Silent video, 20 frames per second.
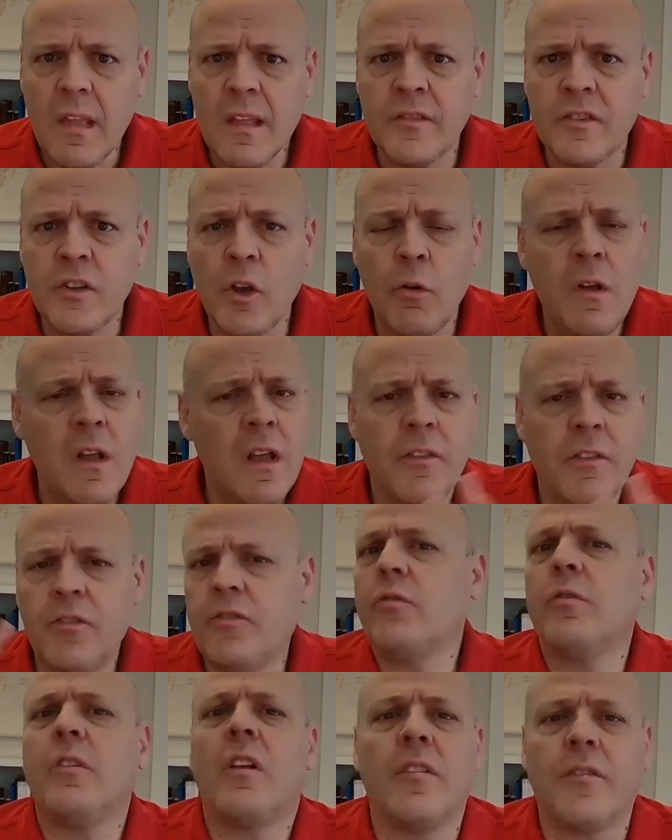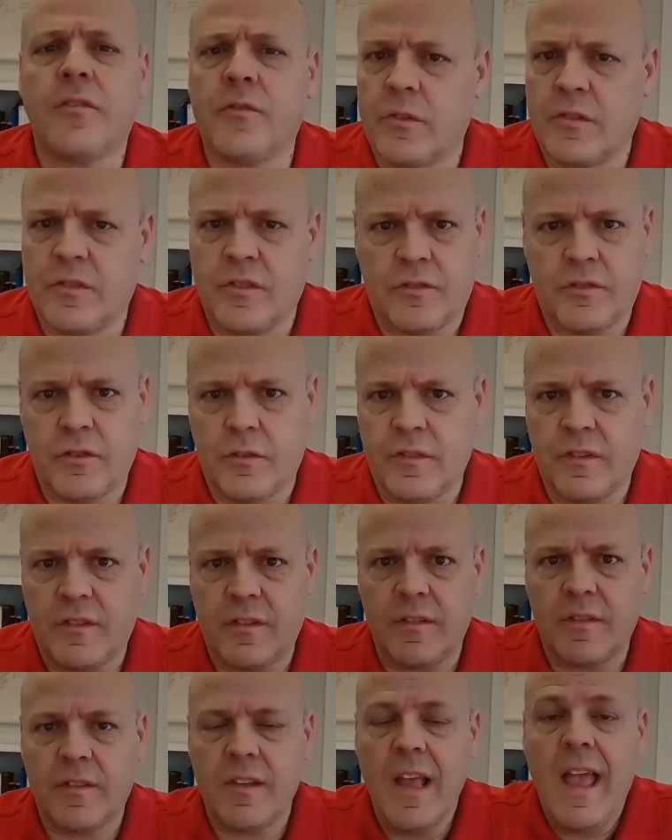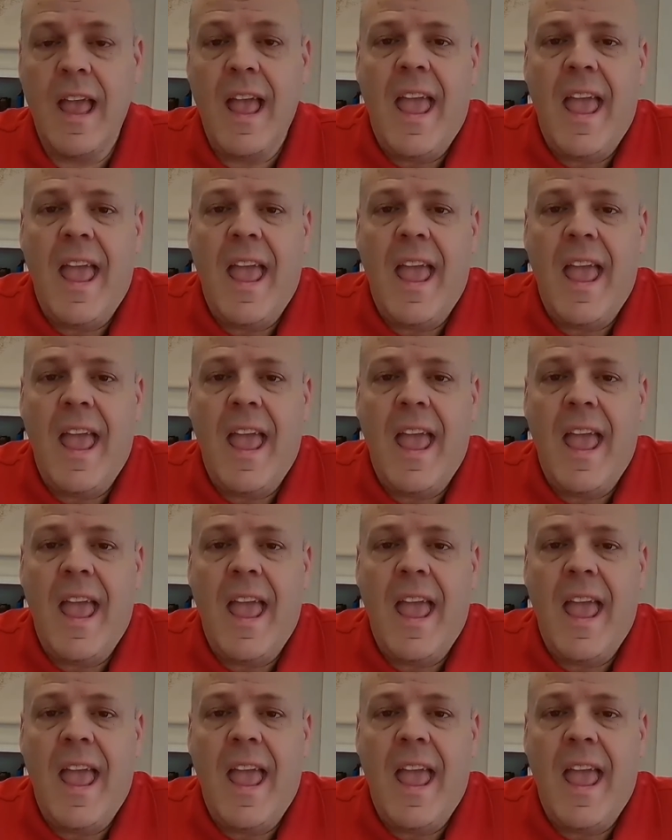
And so they're doing all sorts of services.